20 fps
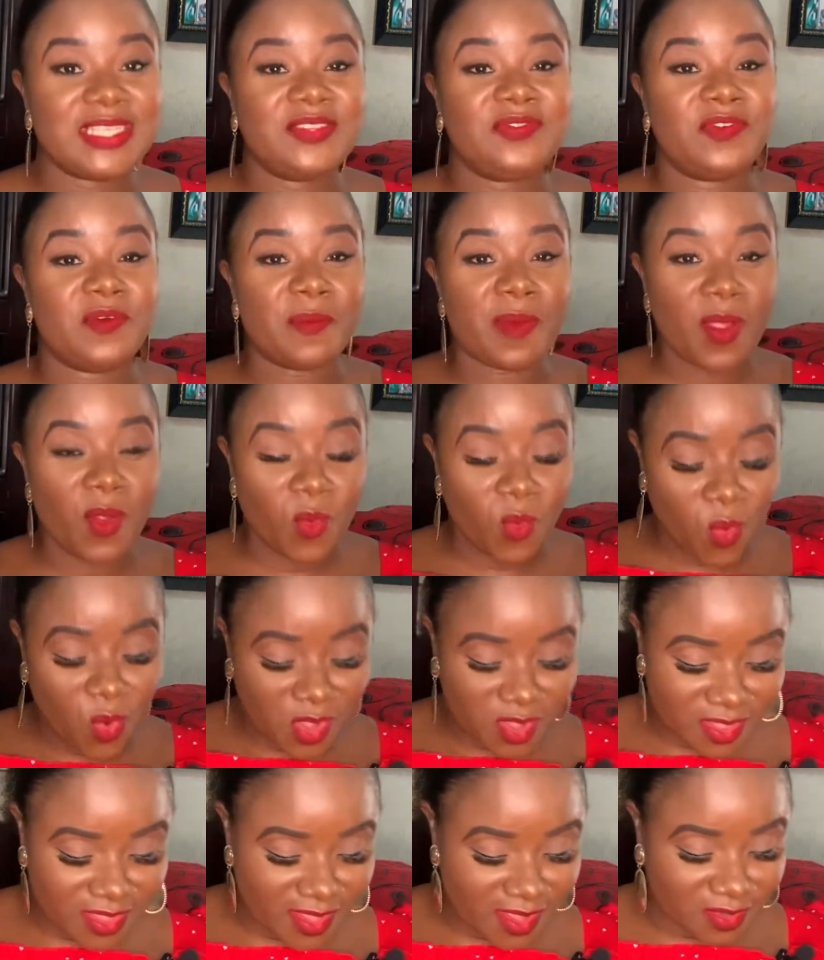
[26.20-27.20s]
For my
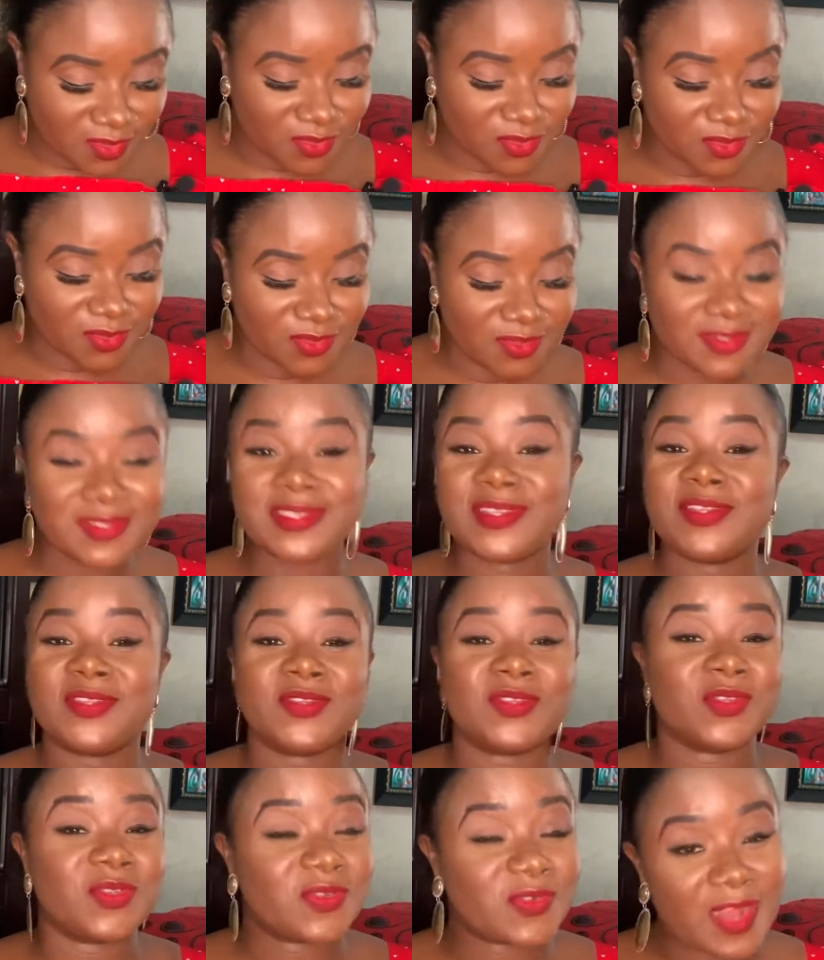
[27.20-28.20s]
1,000
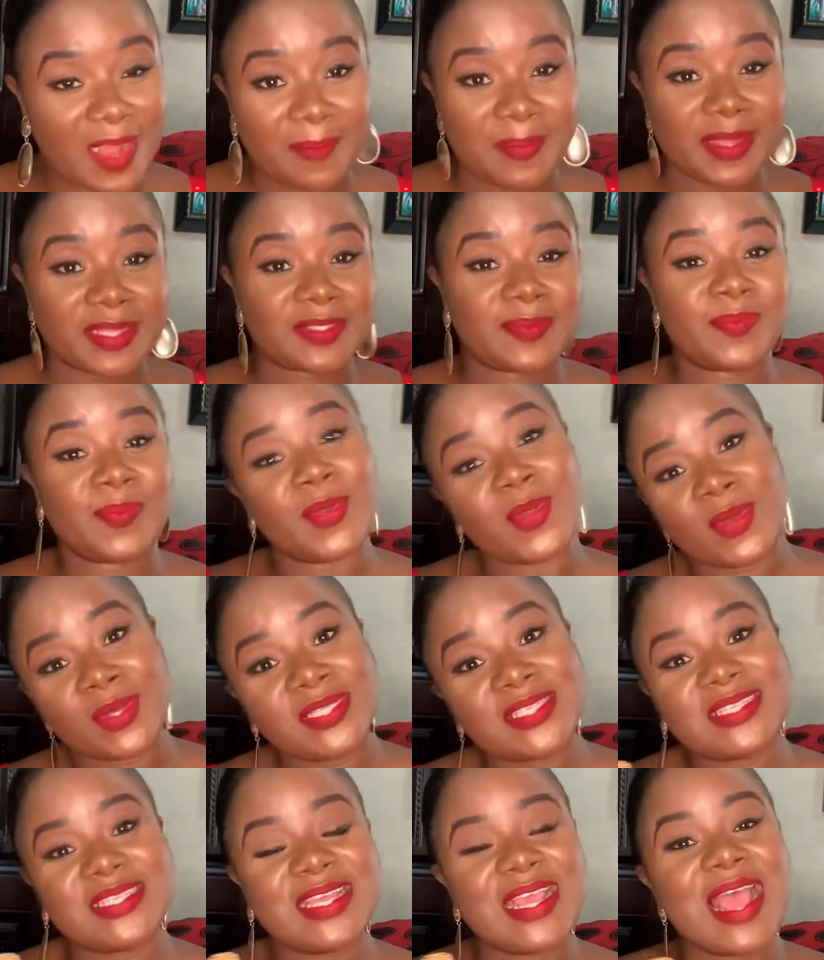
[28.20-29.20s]
subscribers plus,
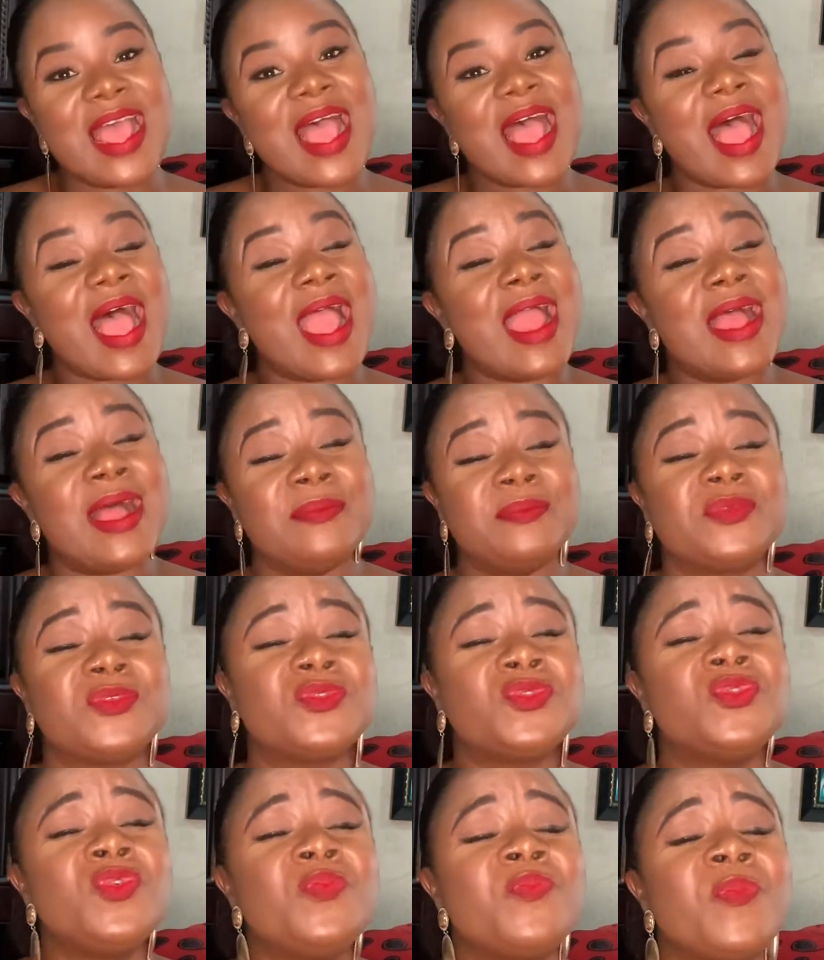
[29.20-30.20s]
I am
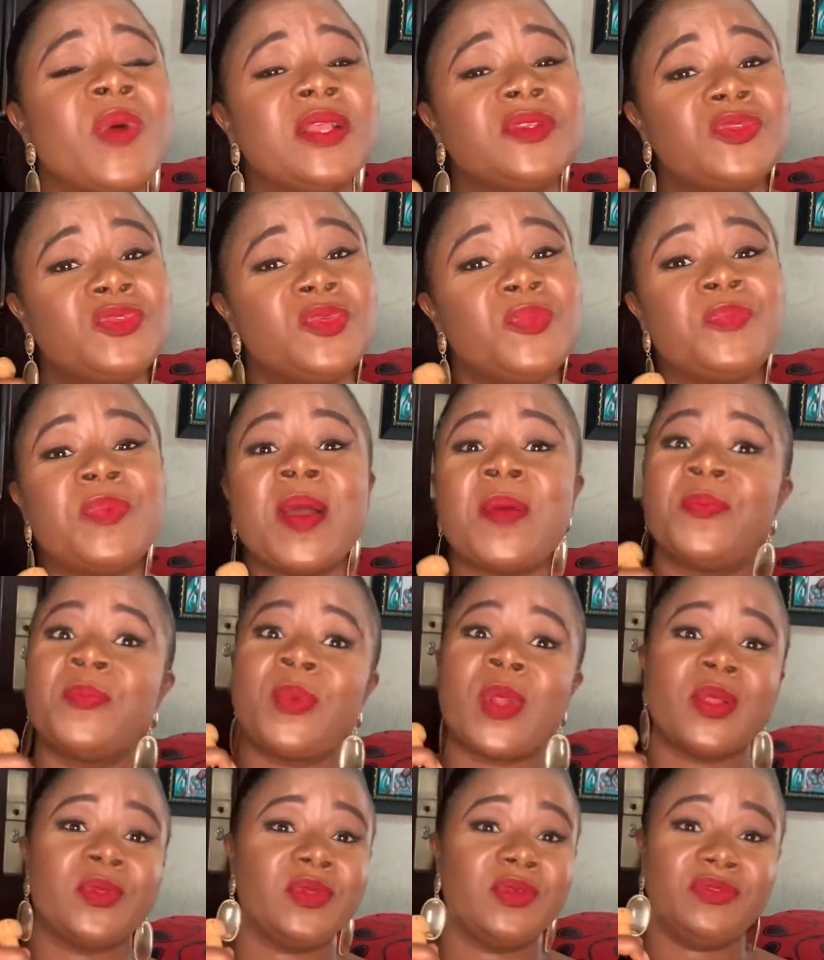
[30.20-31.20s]
super
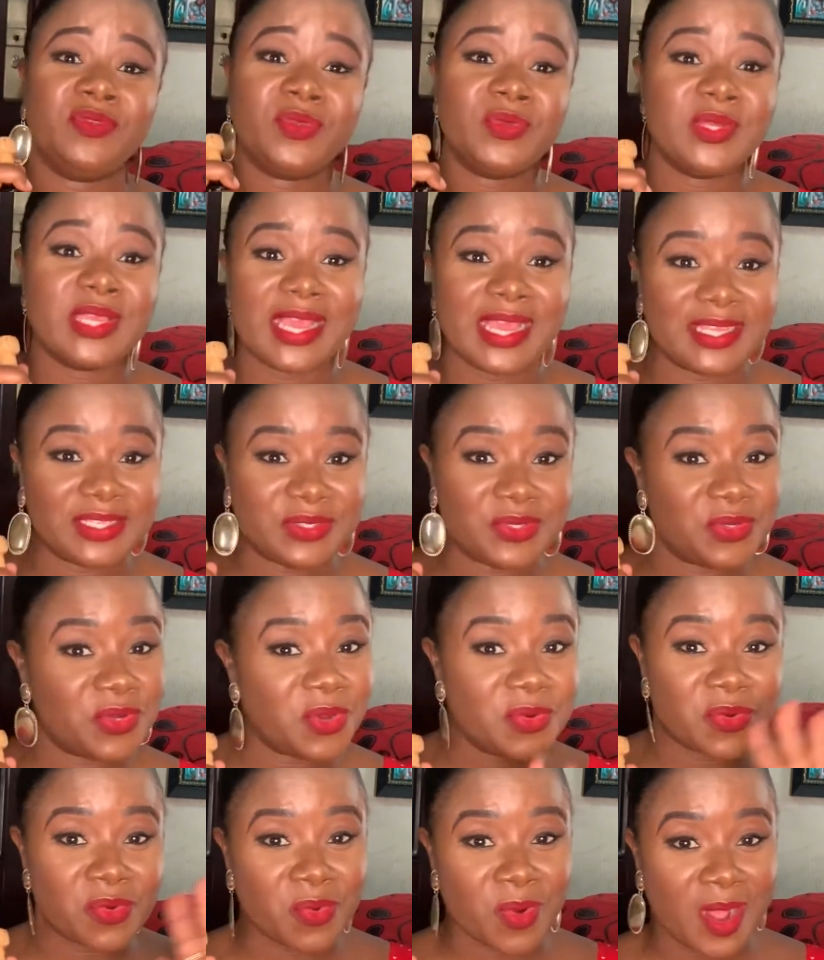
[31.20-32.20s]
proud of you guys. You don't
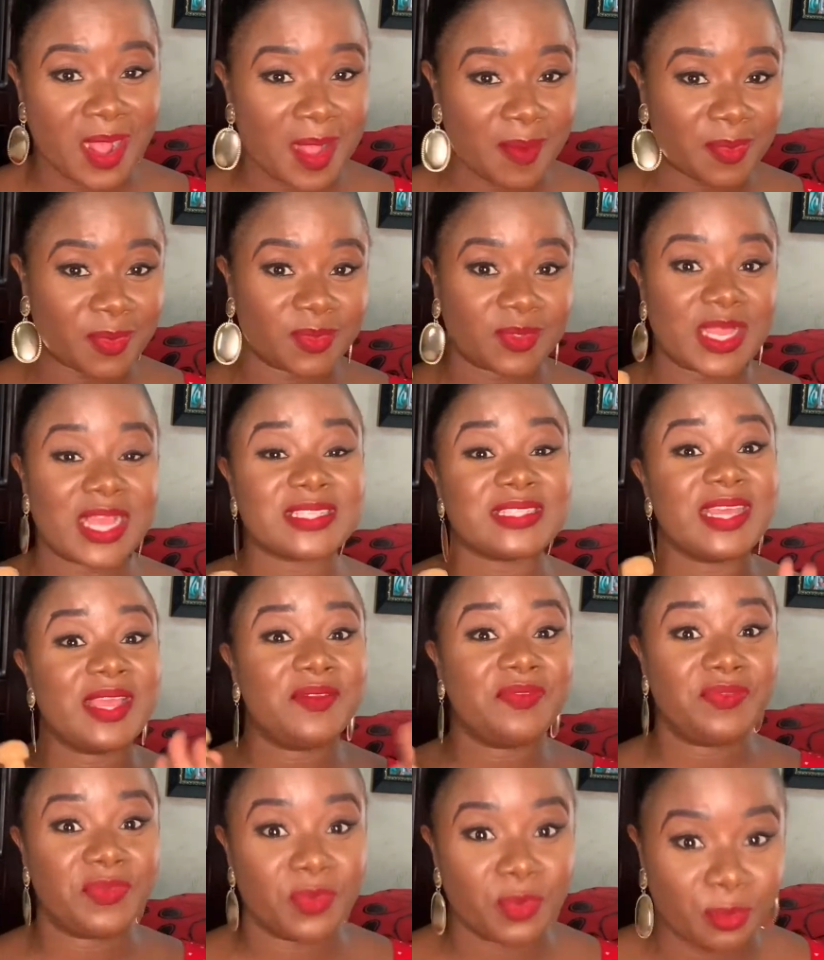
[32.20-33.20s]
know what happened. I started
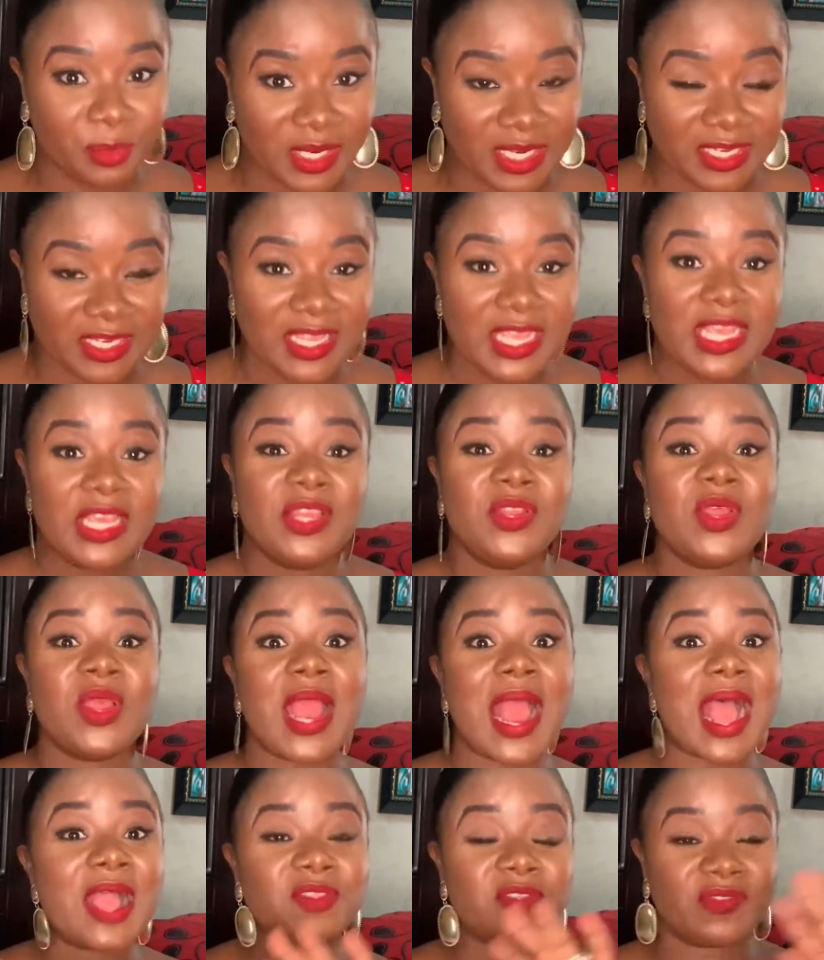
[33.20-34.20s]
filming
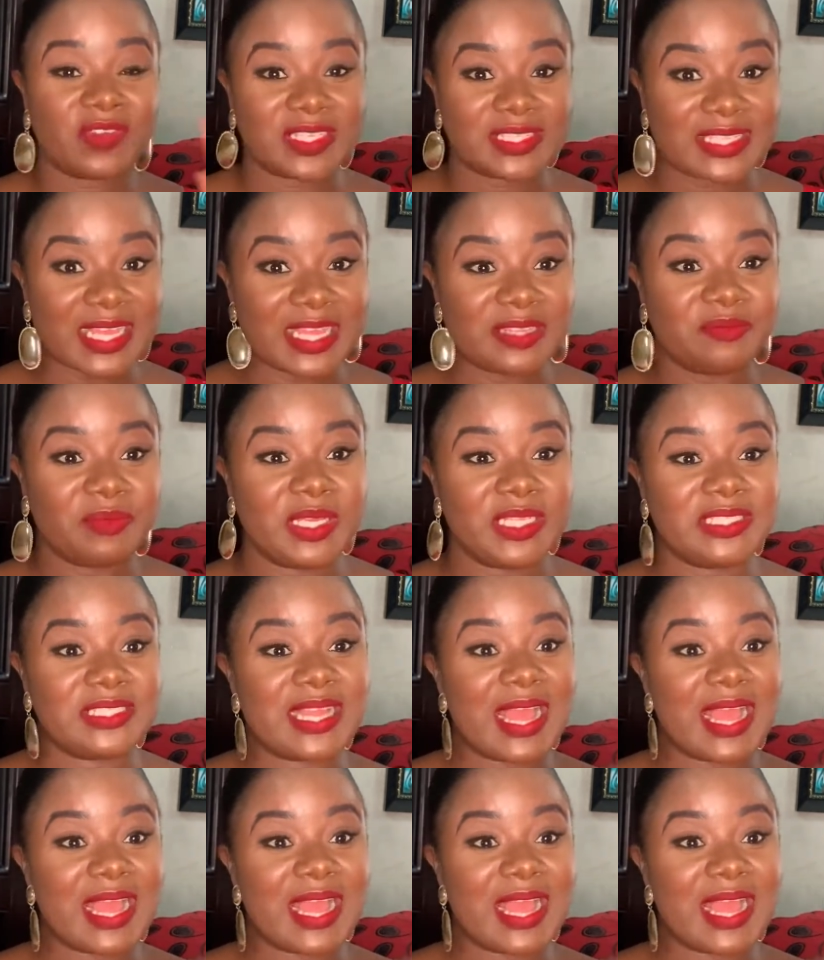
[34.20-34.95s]
out of excitement.